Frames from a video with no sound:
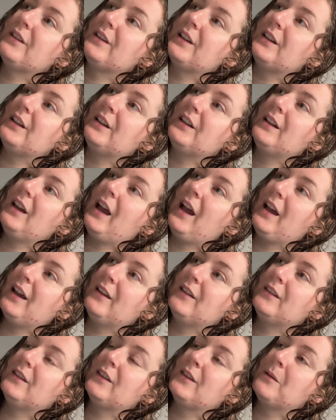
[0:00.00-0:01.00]
than it
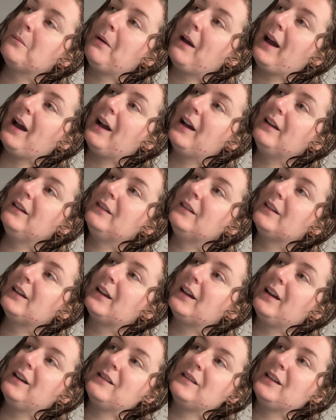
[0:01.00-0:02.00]
has in the past. Like
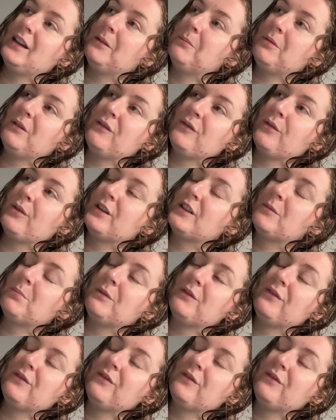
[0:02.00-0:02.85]
I said before, it's been